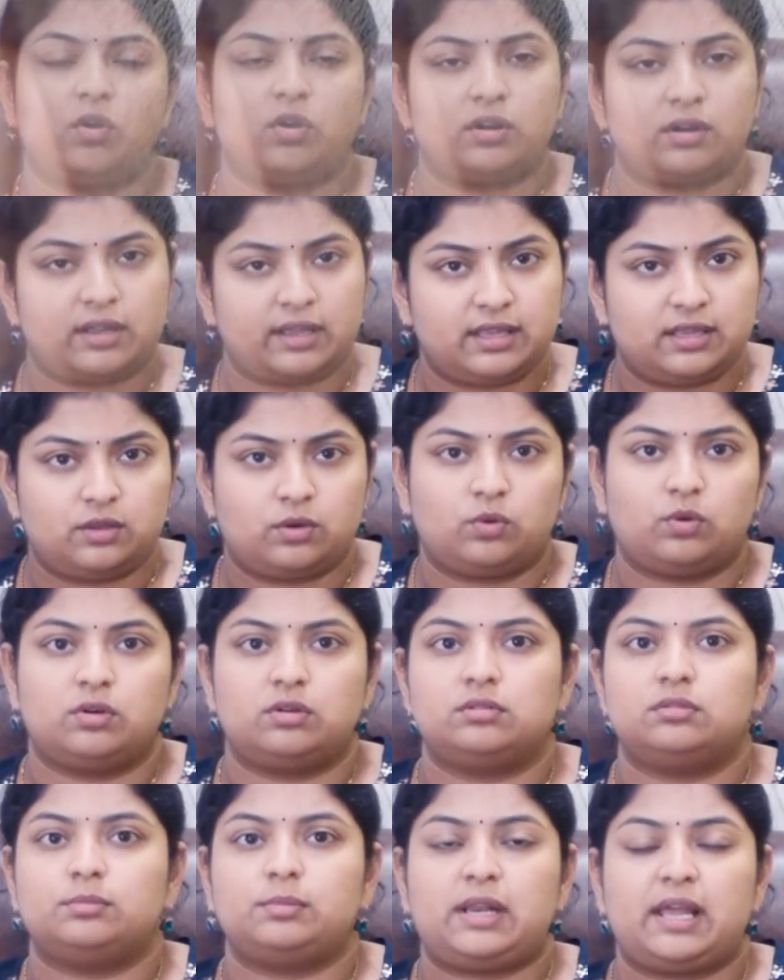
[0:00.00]
or I
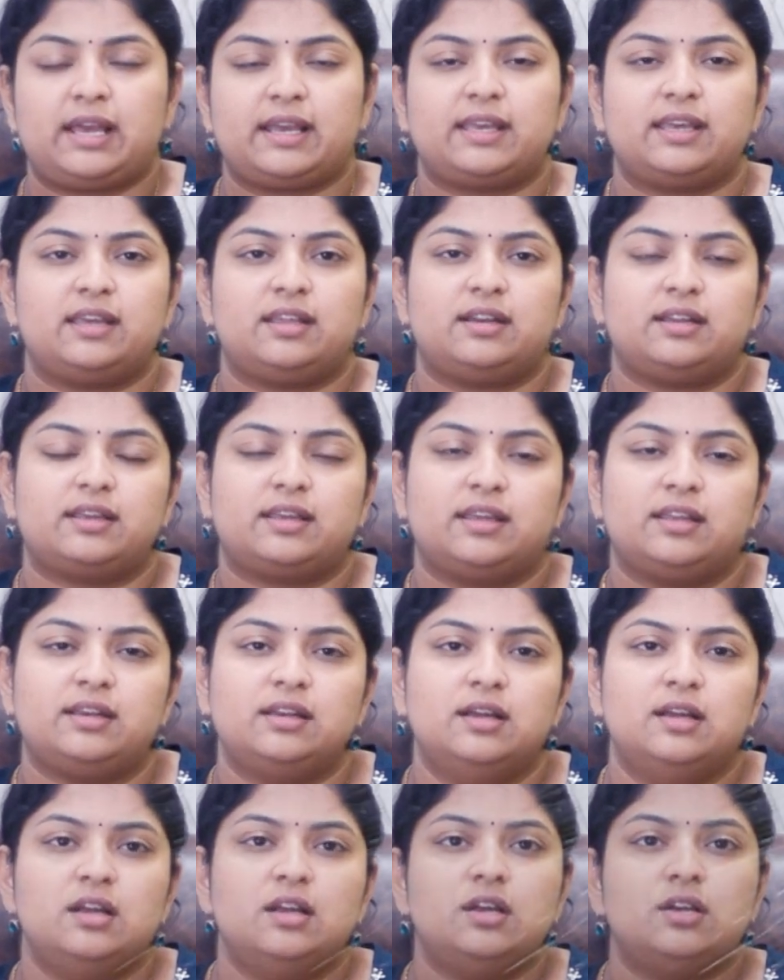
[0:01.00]
grow black hair
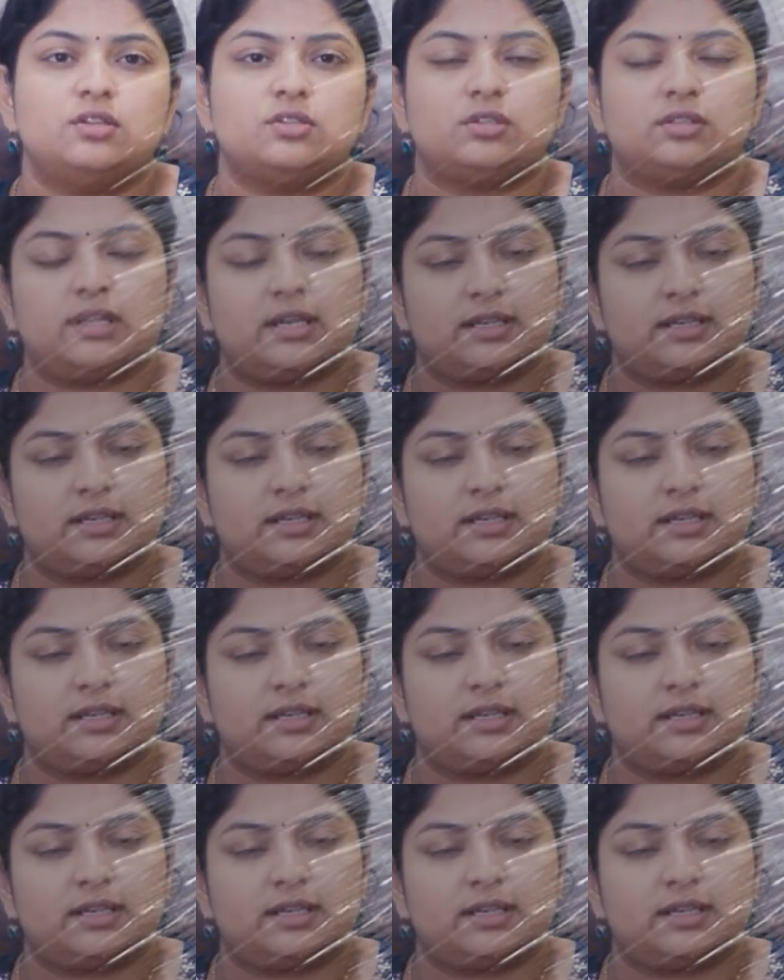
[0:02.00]
again? So